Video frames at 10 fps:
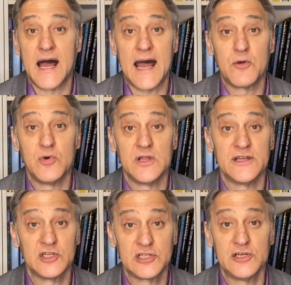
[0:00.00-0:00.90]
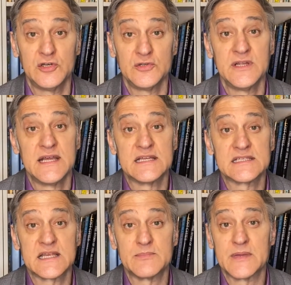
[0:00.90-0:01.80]
I will include
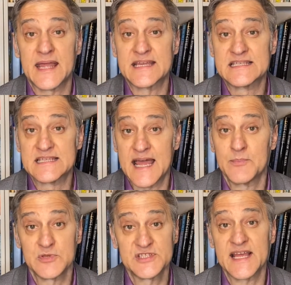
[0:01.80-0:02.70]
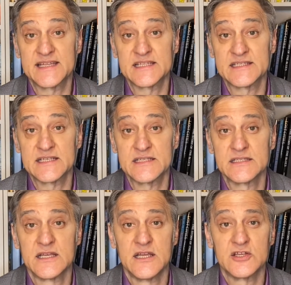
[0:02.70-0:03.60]
some example
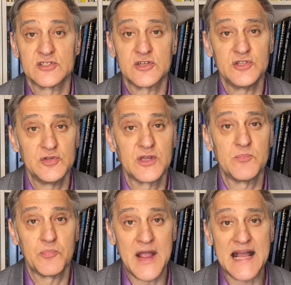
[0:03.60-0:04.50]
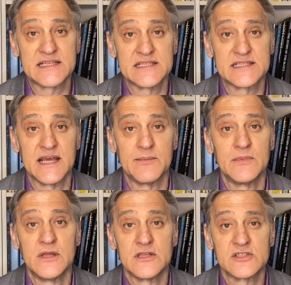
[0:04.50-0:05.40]
sentences so you can practice them
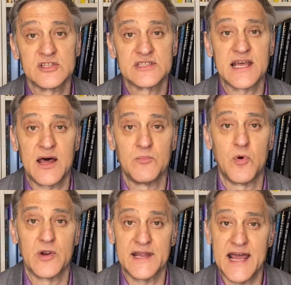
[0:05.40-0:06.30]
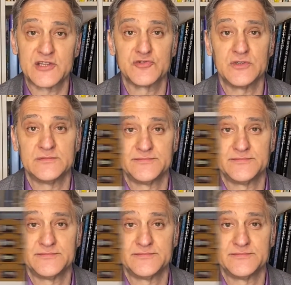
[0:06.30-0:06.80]
to sound more natural.